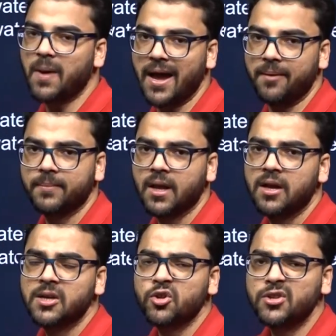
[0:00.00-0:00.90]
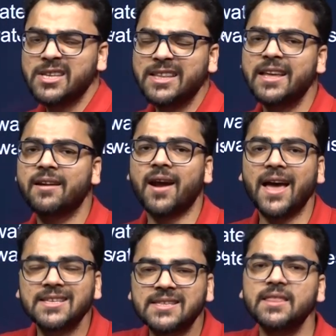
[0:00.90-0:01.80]
by. So you see the
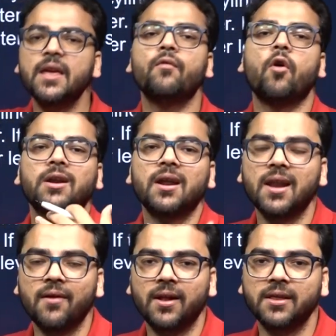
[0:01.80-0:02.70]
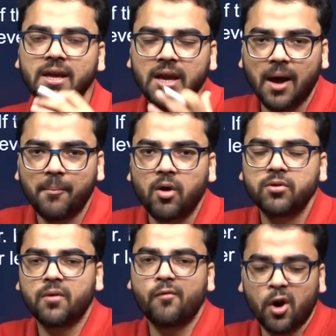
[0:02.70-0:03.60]
rise in the water level, the
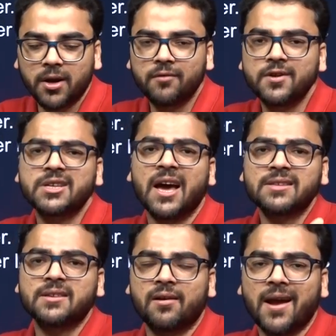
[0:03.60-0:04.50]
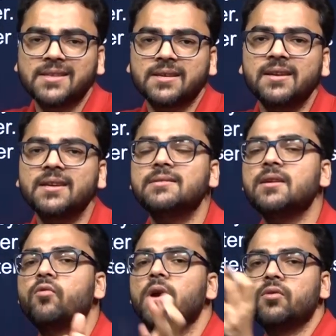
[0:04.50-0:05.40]
amount of water which has risen is
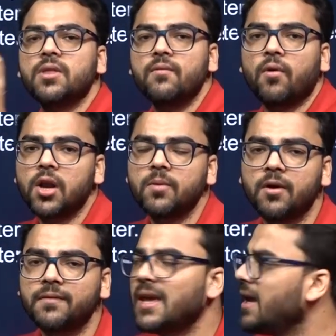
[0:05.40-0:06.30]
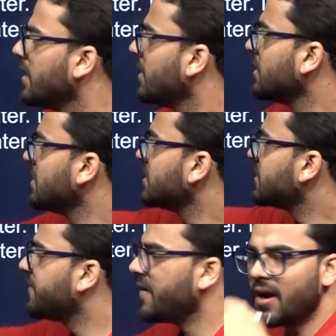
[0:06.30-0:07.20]
equal to the volume of the
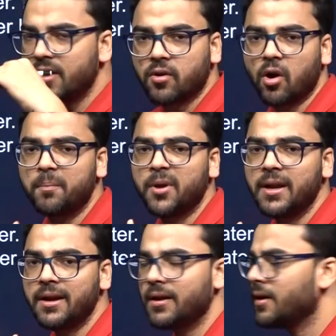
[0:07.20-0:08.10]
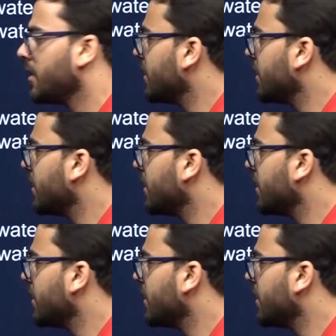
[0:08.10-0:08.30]
sphere dropped in it.